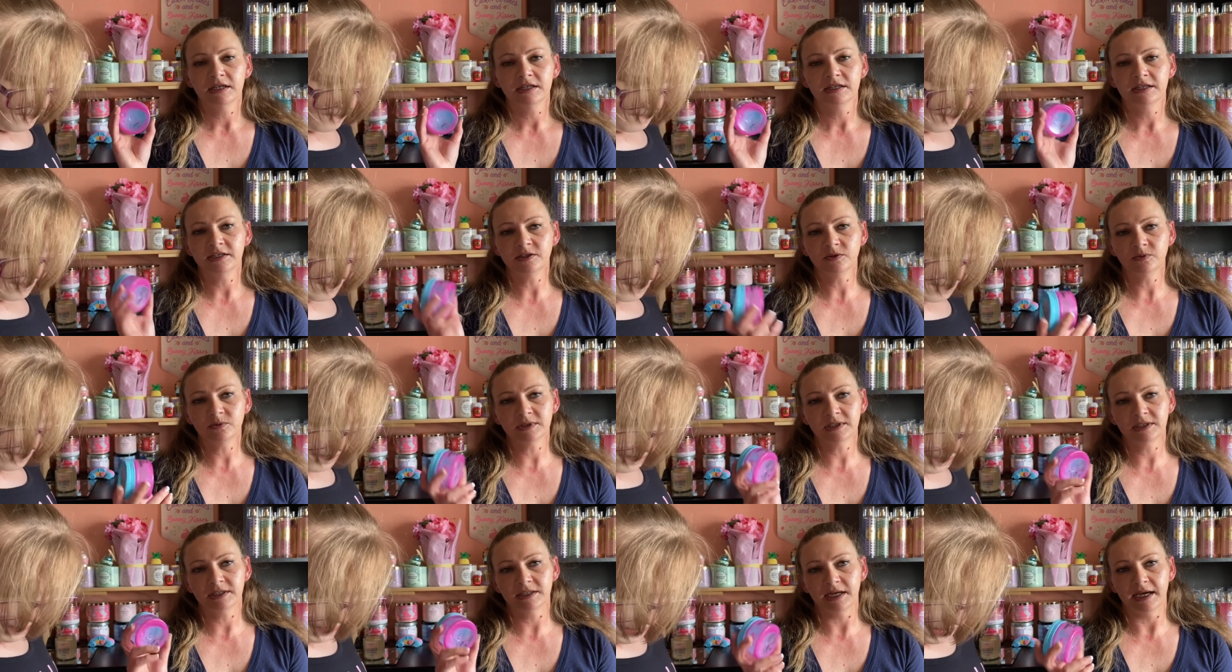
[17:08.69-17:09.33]
This
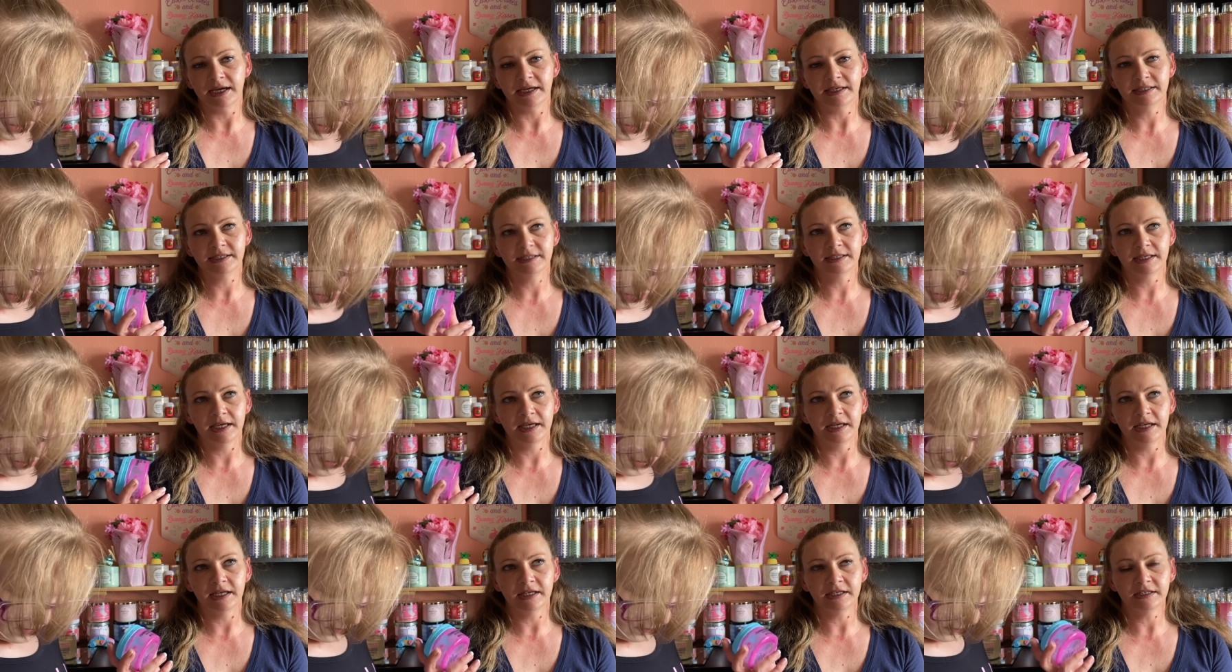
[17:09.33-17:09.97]
was nice.
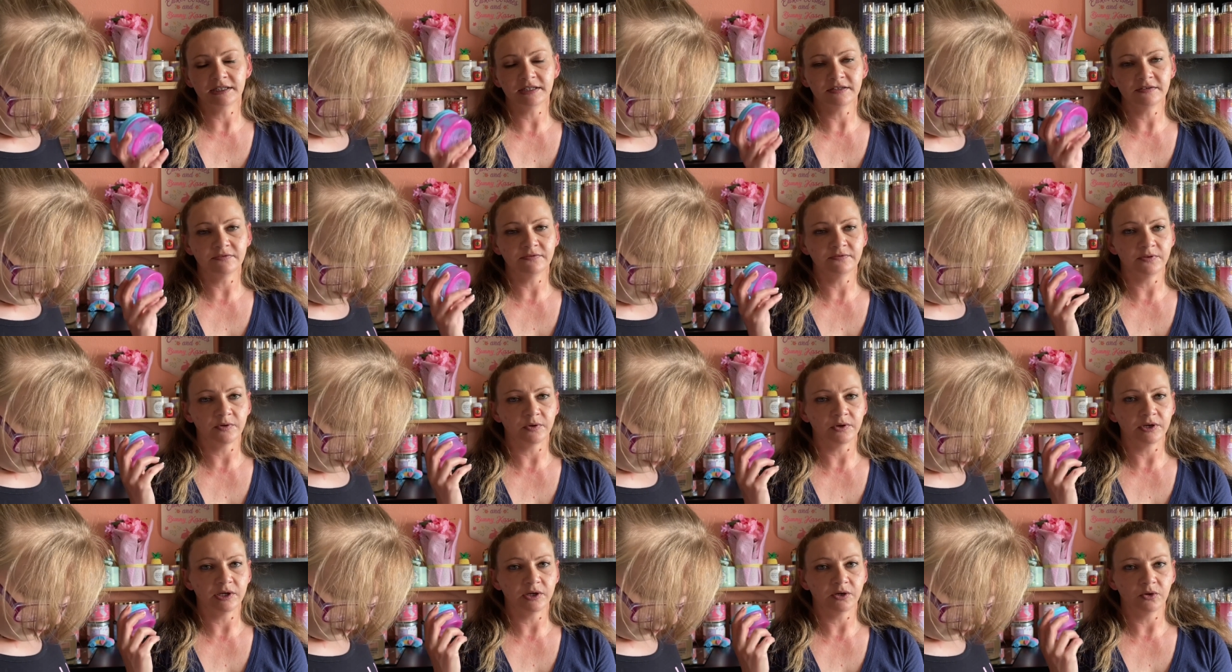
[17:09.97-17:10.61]
It isn't
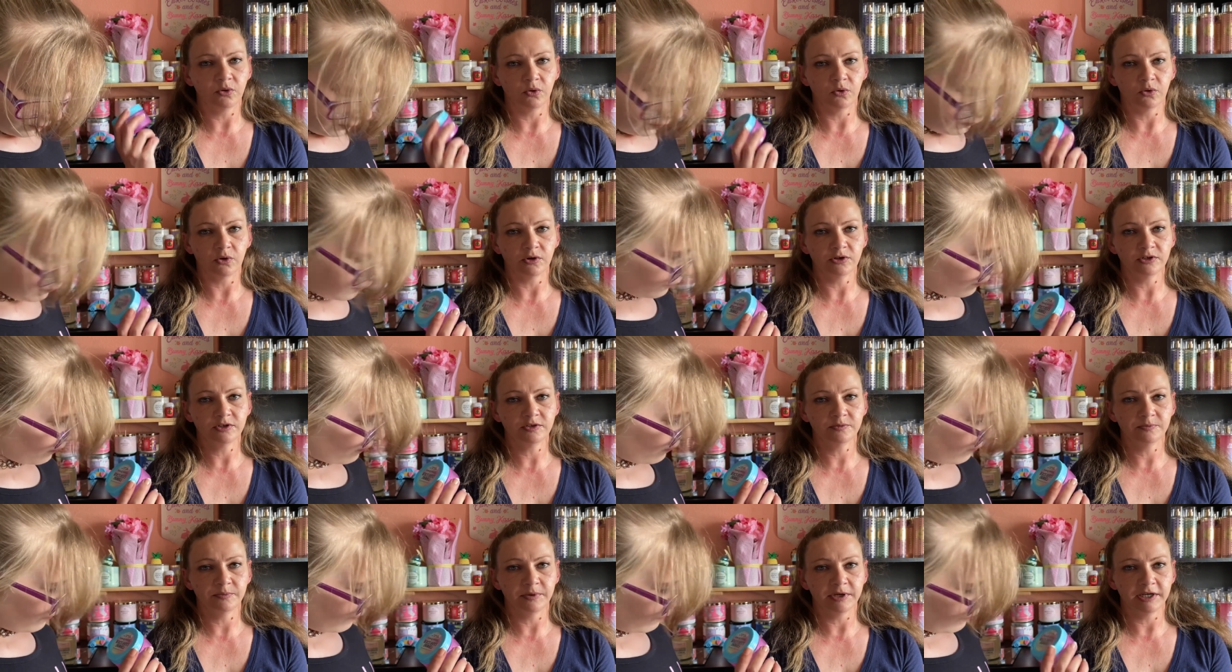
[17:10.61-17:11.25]
very
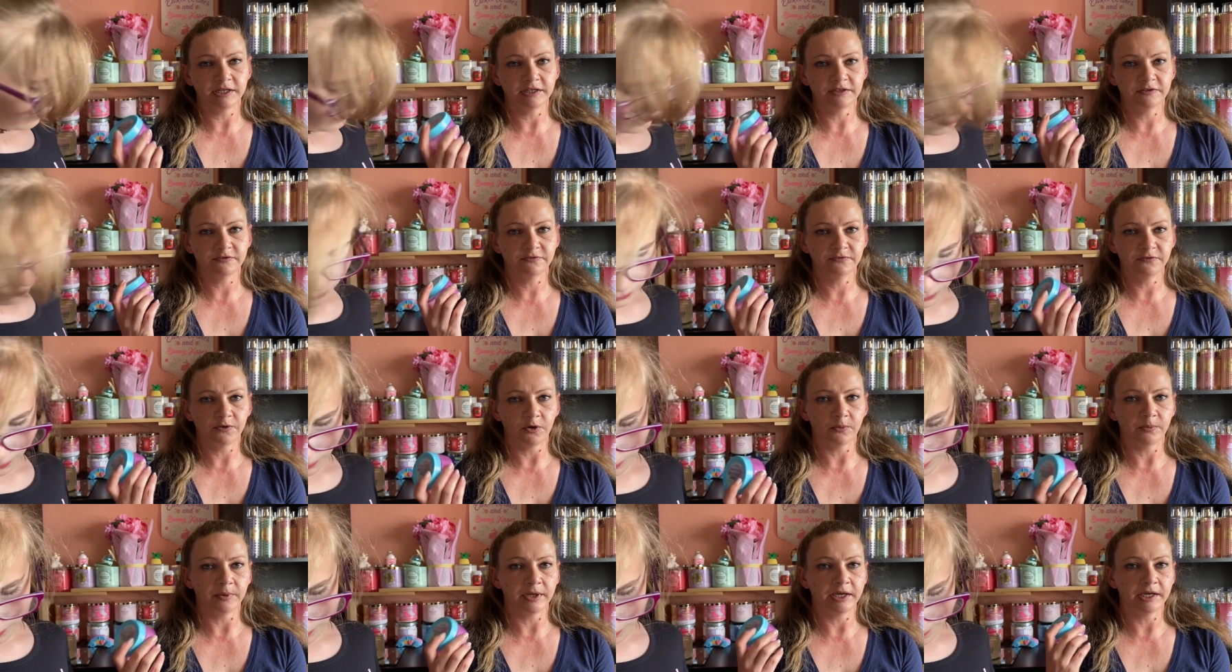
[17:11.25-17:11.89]
coarse, but it's
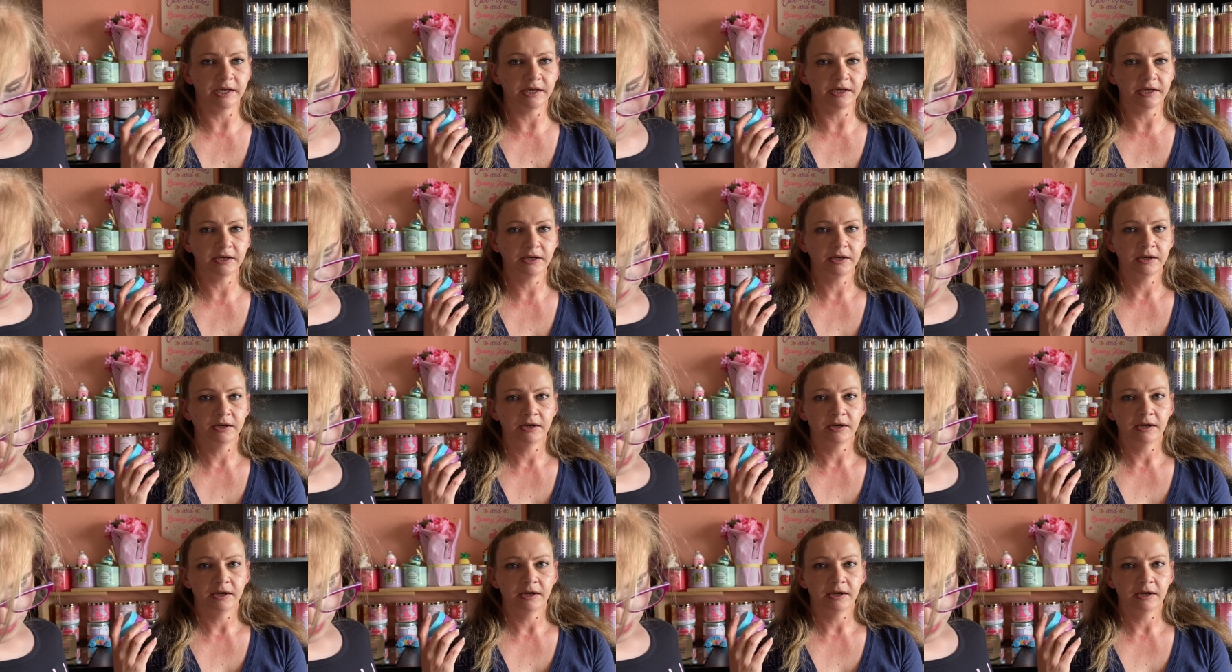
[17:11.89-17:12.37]
foaming.